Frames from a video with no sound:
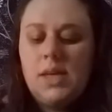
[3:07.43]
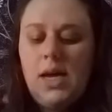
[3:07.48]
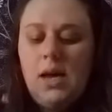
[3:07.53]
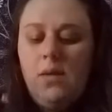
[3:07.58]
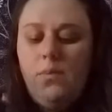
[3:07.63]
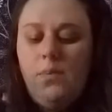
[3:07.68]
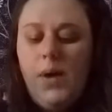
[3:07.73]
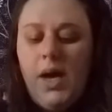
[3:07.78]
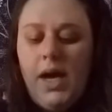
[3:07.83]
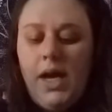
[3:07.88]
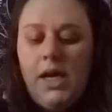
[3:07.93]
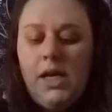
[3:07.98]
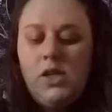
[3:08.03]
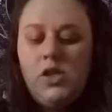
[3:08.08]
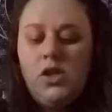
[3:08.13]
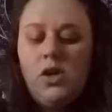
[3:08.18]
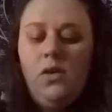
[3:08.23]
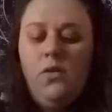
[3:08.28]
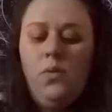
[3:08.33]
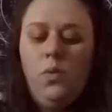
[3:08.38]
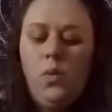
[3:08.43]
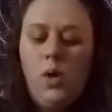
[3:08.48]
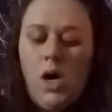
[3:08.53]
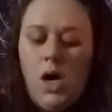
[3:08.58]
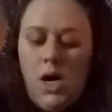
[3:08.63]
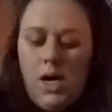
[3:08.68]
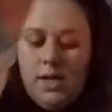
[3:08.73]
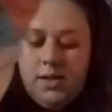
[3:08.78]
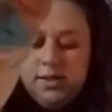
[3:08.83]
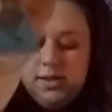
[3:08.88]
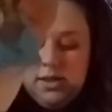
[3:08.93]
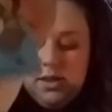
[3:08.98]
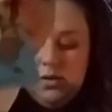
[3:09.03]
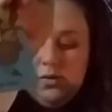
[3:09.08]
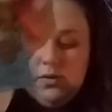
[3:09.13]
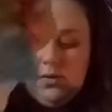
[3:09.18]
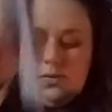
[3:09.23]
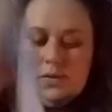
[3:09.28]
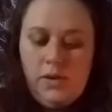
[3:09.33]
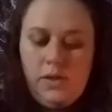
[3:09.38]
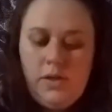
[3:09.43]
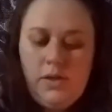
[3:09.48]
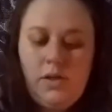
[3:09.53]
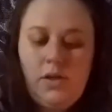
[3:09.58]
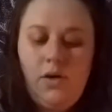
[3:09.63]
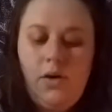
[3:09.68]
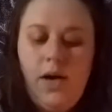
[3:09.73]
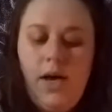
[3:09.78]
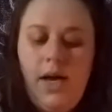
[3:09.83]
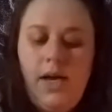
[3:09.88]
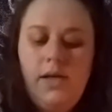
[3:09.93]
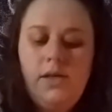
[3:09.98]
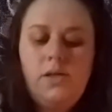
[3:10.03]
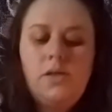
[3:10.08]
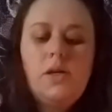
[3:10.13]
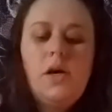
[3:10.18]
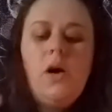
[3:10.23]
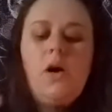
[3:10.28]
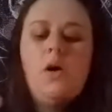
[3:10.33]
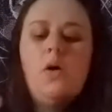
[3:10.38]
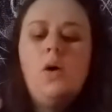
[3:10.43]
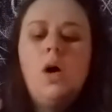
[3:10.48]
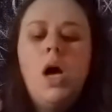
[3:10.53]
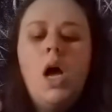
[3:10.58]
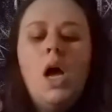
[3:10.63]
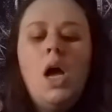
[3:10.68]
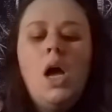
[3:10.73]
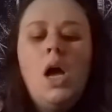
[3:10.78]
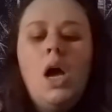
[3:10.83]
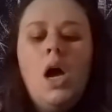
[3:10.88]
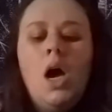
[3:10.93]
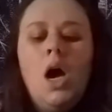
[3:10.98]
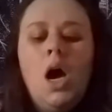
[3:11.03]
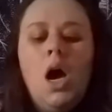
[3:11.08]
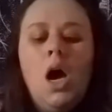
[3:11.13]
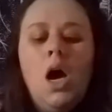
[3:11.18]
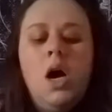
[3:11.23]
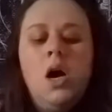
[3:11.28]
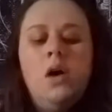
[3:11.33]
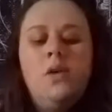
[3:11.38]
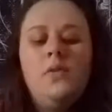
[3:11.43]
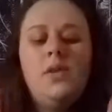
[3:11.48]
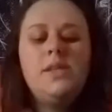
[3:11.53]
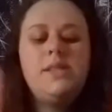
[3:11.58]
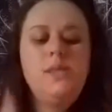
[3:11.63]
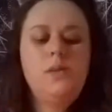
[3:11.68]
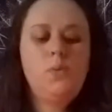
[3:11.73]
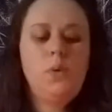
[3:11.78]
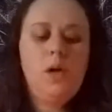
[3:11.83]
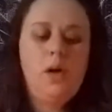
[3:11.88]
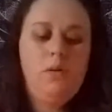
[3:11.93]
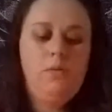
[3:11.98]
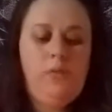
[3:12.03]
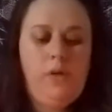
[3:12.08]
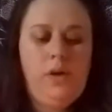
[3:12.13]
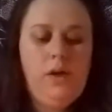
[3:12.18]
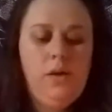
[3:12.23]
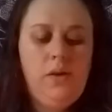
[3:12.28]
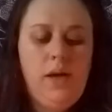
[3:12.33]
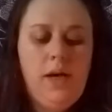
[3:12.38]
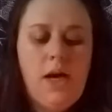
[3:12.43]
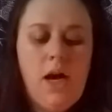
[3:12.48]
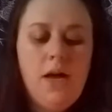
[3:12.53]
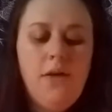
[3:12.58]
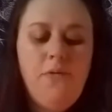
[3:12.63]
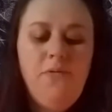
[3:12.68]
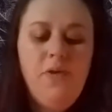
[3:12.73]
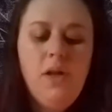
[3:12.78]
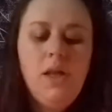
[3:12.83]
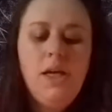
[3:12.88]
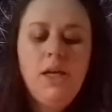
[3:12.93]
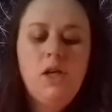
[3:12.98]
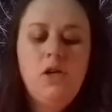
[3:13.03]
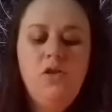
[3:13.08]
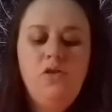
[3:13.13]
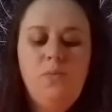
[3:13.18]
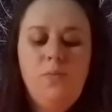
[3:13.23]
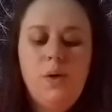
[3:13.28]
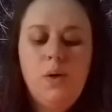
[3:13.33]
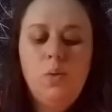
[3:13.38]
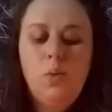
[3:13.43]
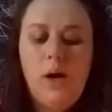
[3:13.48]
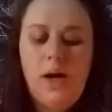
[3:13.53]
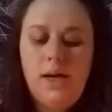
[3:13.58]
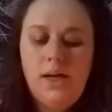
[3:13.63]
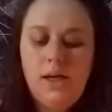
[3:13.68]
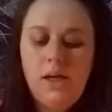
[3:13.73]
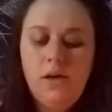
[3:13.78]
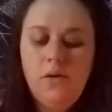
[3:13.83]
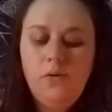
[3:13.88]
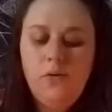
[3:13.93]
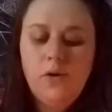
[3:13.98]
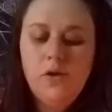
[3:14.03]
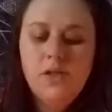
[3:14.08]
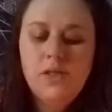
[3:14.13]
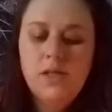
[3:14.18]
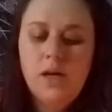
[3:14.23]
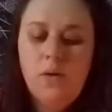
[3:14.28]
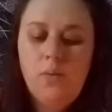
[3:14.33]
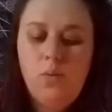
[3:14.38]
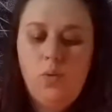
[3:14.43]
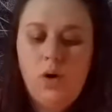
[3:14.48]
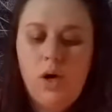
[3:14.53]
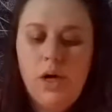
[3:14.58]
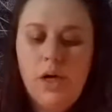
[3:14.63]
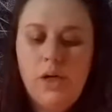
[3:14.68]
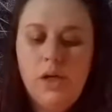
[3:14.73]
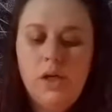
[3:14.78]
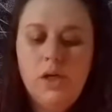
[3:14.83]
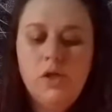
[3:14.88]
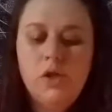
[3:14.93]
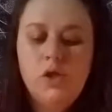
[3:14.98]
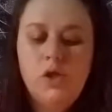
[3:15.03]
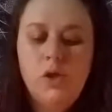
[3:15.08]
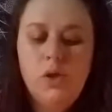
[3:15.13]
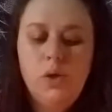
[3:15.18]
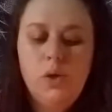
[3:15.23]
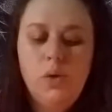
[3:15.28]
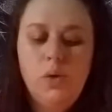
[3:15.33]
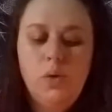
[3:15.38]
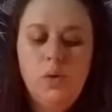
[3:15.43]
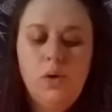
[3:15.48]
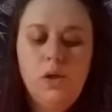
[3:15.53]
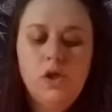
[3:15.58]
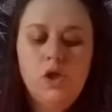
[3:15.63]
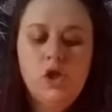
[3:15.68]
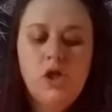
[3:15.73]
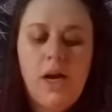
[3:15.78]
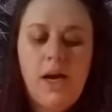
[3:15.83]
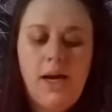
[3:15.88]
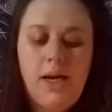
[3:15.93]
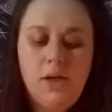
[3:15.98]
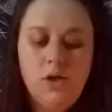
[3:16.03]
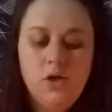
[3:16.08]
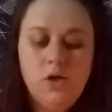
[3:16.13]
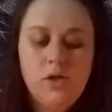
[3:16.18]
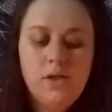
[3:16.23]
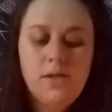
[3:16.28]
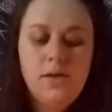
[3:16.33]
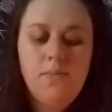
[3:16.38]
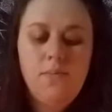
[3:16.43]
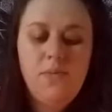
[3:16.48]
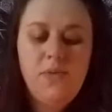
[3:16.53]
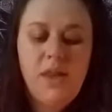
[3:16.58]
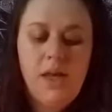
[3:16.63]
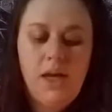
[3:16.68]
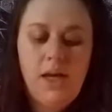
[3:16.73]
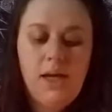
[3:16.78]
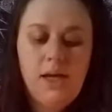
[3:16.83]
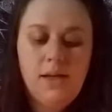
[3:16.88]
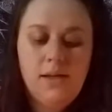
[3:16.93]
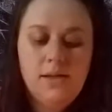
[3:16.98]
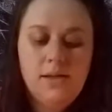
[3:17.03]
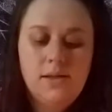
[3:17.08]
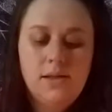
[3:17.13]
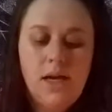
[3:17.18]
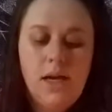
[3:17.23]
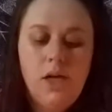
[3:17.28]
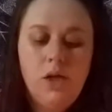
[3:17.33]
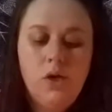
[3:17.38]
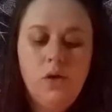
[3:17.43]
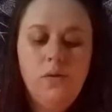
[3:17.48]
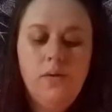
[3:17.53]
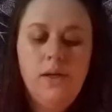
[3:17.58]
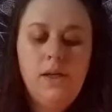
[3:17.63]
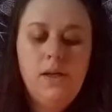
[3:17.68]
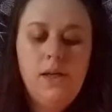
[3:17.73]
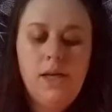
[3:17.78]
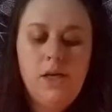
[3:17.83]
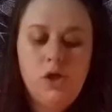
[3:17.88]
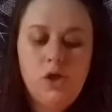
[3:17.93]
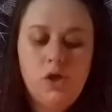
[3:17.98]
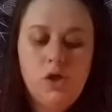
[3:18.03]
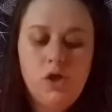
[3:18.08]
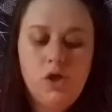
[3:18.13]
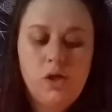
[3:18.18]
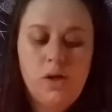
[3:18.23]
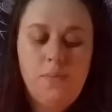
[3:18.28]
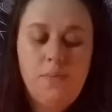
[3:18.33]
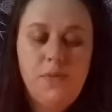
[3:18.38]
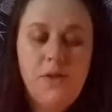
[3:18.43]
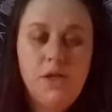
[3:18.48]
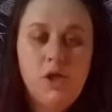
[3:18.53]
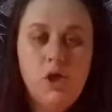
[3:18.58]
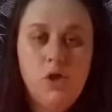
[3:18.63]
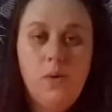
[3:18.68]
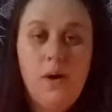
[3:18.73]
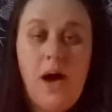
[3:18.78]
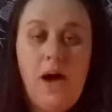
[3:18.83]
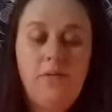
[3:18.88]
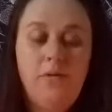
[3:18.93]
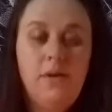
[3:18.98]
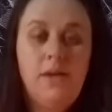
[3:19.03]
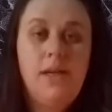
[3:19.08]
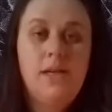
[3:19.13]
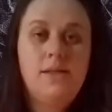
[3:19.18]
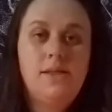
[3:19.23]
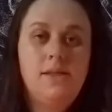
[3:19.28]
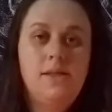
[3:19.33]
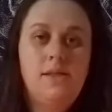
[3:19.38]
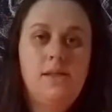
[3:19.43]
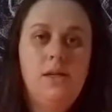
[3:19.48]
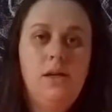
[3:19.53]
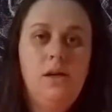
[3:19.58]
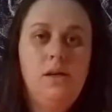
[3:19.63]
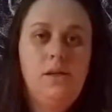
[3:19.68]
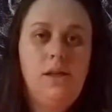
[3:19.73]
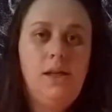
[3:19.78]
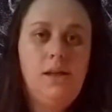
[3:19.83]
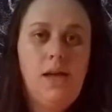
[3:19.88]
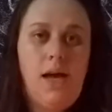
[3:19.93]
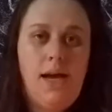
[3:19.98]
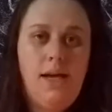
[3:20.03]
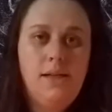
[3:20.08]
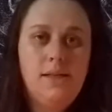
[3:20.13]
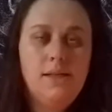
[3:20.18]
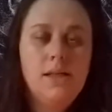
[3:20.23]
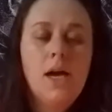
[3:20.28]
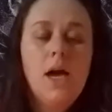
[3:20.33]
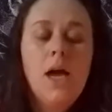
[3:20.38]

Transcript: and Page of Wands in reverse. Okay, so this is what I'm feeling like. I feel like you've been waiting for someone to change some things in your relationship that you haven't necessarily liked.